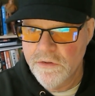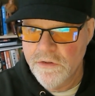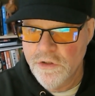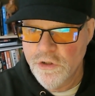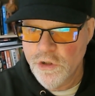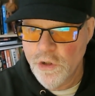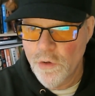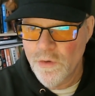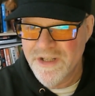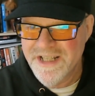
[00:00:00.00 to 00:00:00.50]

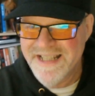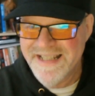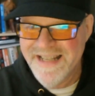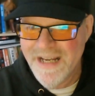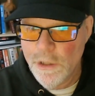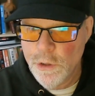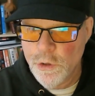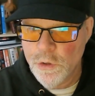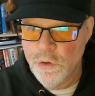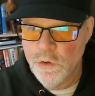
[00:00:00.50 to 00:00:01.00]

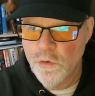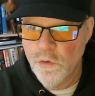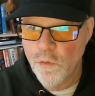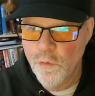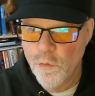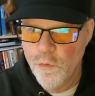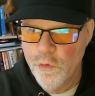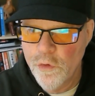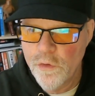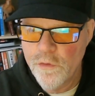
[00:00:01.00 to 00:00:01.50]
jurisdictional
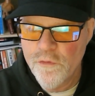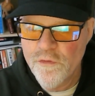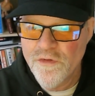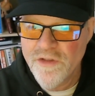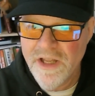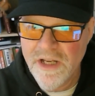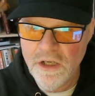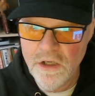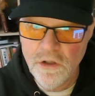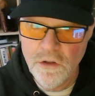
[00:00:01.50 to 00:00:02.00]
roof
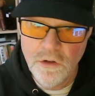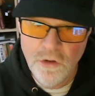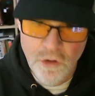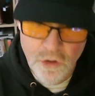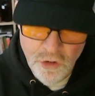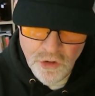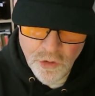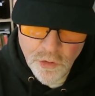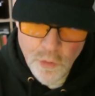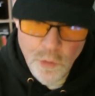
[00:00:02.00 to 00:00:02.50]
that
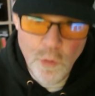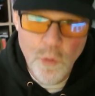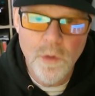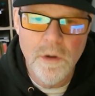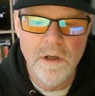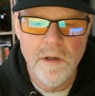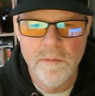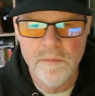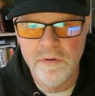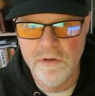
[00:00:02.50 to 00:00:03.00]
you
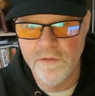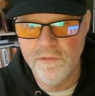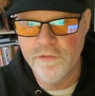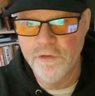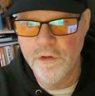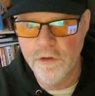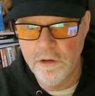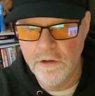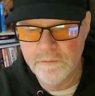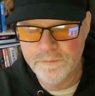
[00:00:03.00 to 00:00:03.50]

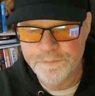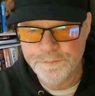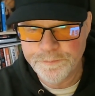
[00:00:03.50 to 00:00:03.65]
prefer.